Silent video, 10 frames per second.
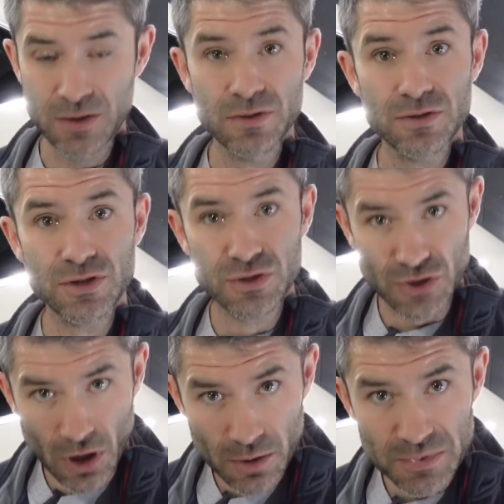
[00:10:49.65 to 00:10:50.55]

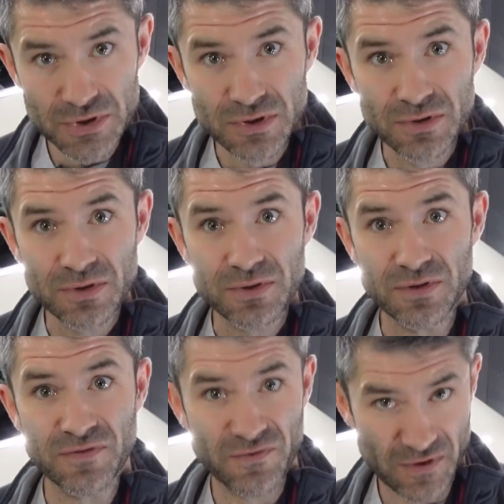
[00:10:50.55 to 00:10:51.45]
stopped
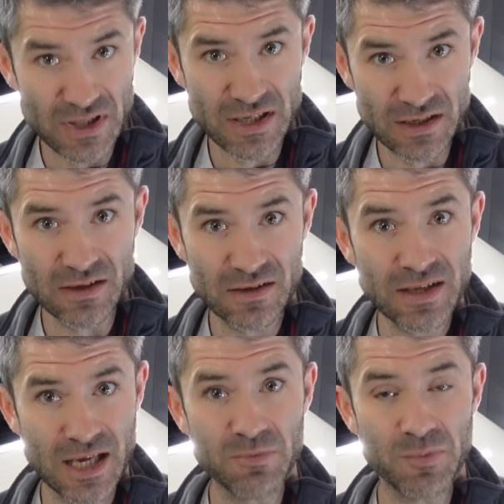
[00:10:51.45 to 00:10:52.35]
the filling
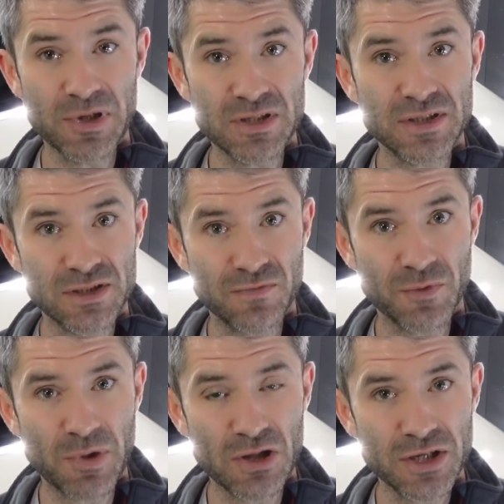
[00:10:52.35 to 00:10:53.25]
capabilities of the
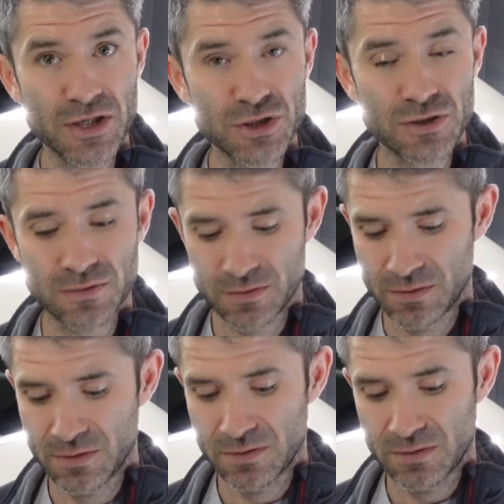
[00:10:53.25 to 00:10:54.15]
polish,
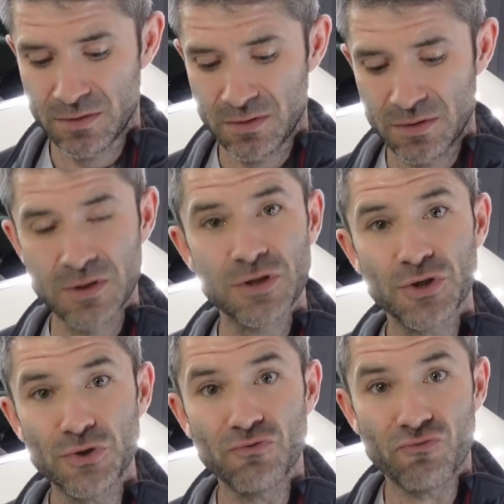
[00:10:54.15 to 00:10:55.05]

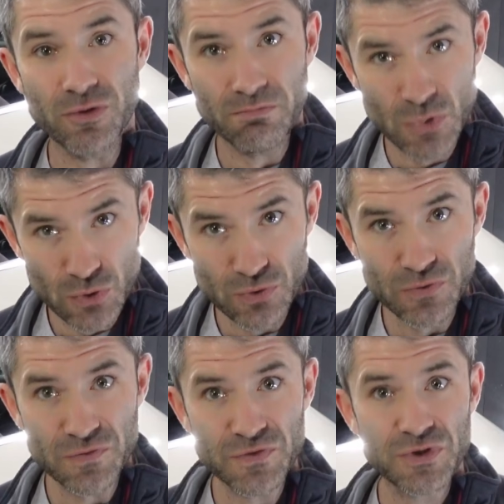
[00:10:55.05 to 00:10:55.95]
you've
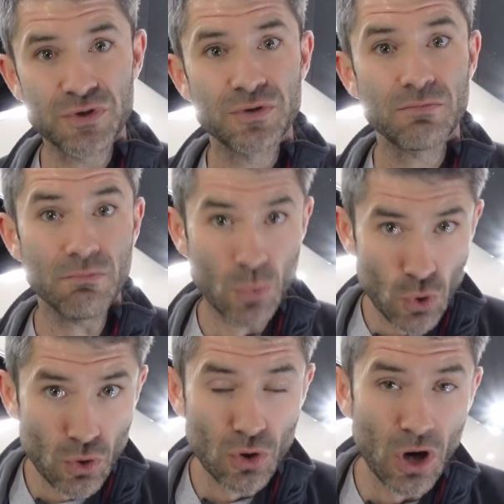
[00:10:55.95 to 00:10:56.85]
removed
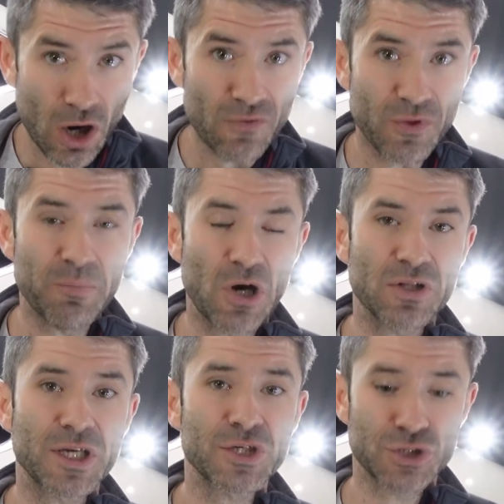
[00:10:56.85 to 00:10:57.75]
more of the
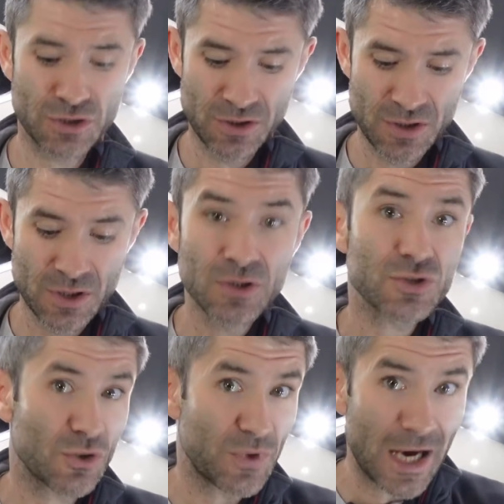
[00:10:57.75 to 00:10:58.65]
polish,
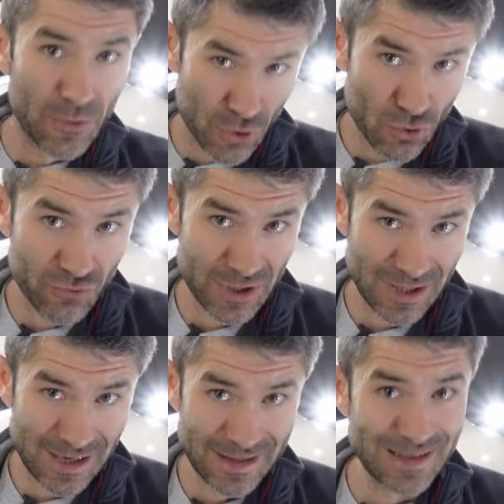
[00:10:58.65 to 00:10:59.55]
so now you're
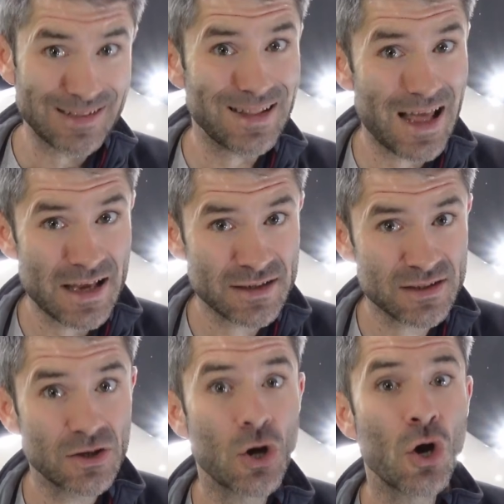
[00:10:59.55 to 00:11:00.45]
relying less